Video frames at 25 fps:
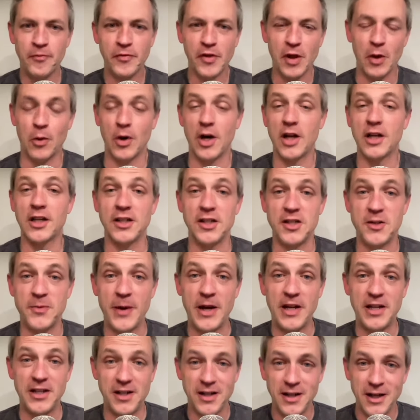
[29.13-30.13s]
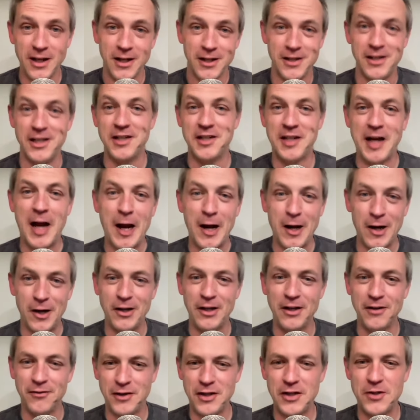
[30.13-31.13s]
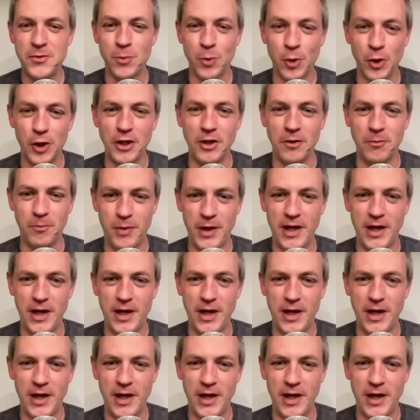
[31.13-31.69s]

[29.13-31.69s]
And we're not going to spend the entirety of this morning